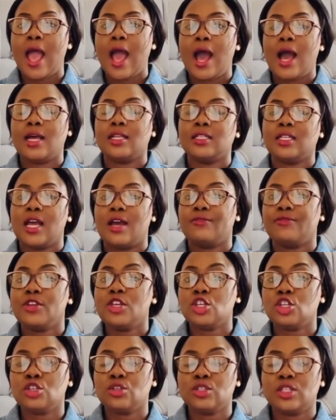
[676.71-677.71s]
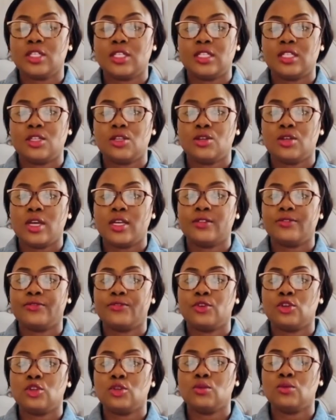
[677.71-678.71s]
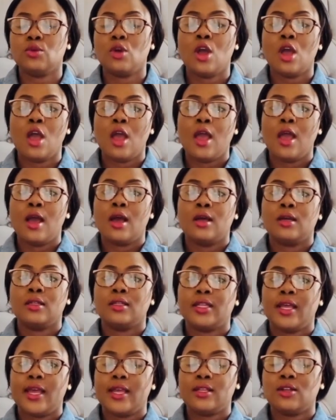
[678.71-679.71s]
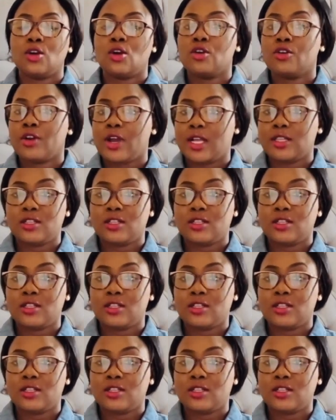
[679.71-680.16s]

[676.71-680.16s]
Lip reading: and they have issued the COS for you, then congratulations.